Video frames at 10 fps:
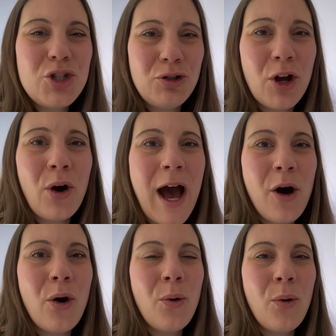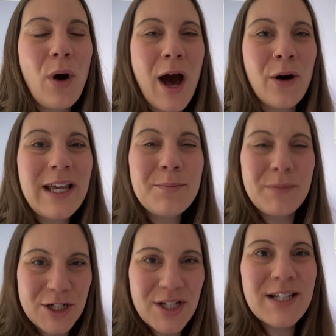know how
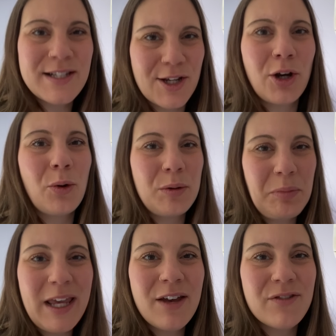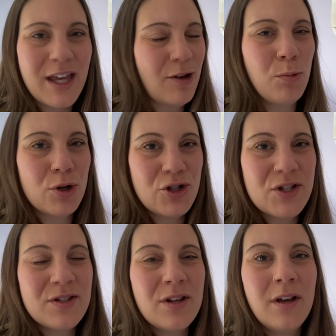much easier it would be if they were
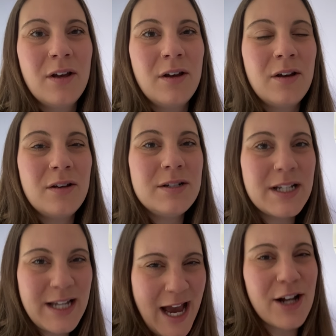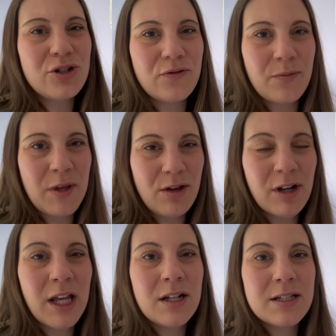just detached from the
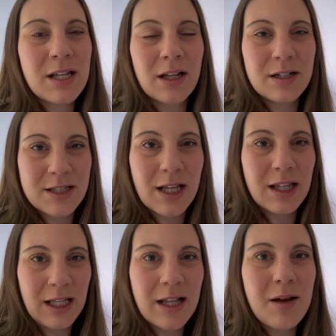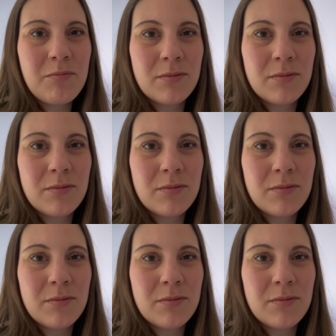unit to clean them?